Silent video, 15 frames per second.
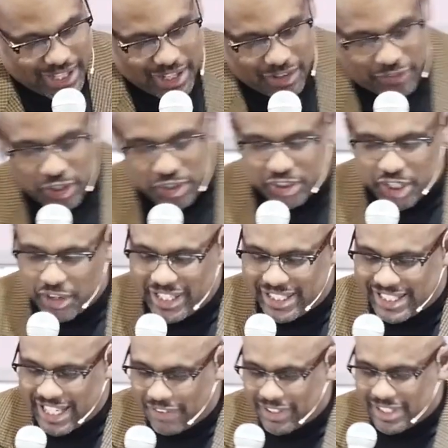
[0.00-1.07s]
Verse
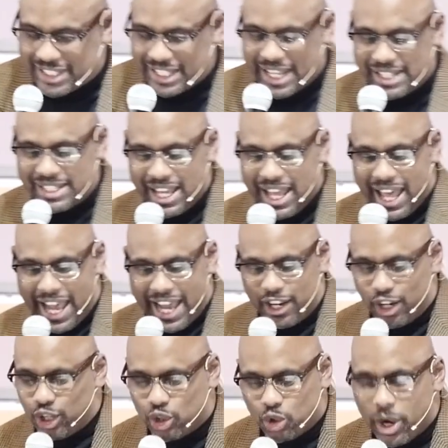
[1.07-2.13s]
37 says, and
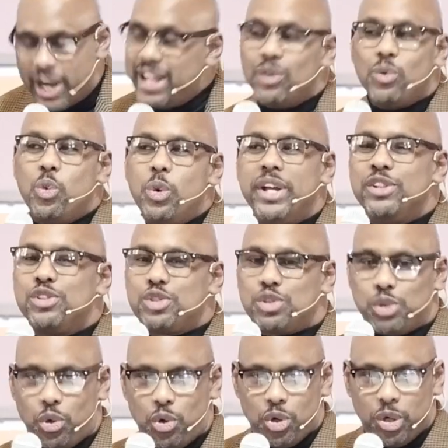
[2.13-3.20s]
a great
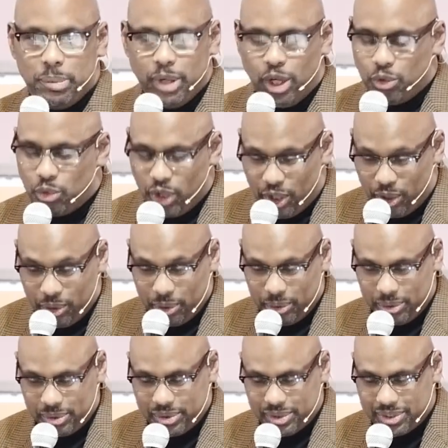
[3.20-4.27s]
windstorm
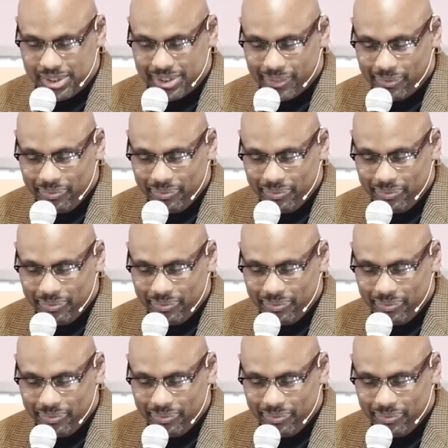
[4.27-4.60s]
arose,